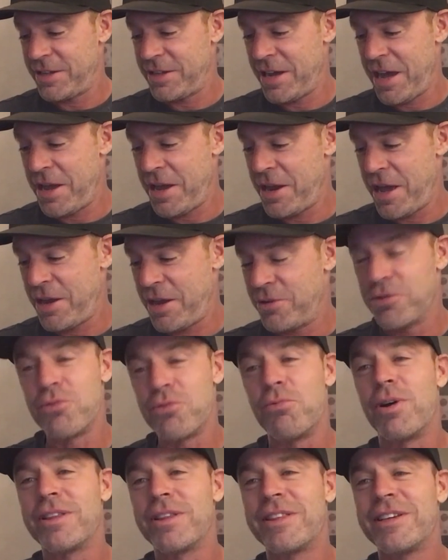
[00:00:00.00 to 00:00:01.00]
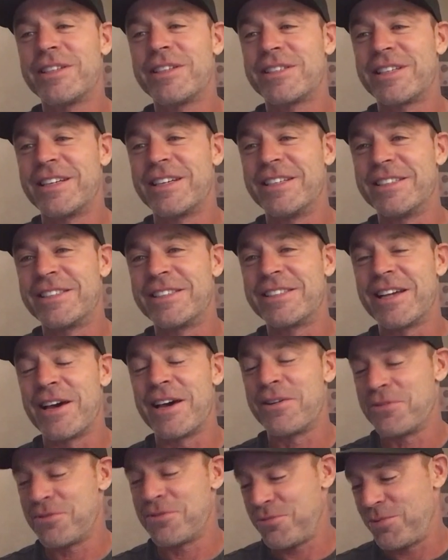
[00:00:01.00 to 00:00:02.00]
I don't know what this is.
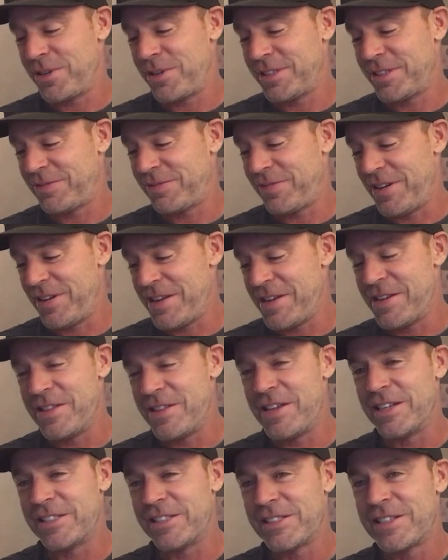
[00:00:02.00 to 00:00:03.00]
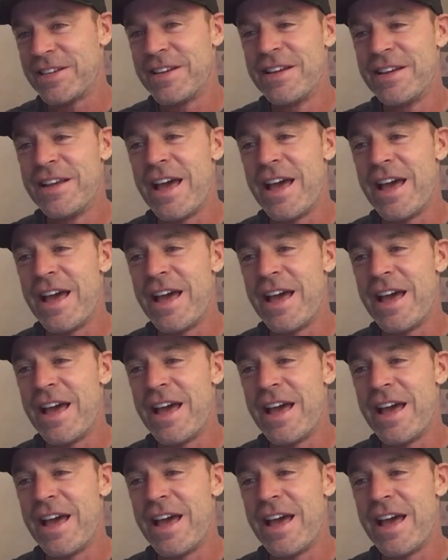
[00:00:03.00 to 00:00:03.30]
I don't know what's funny in this.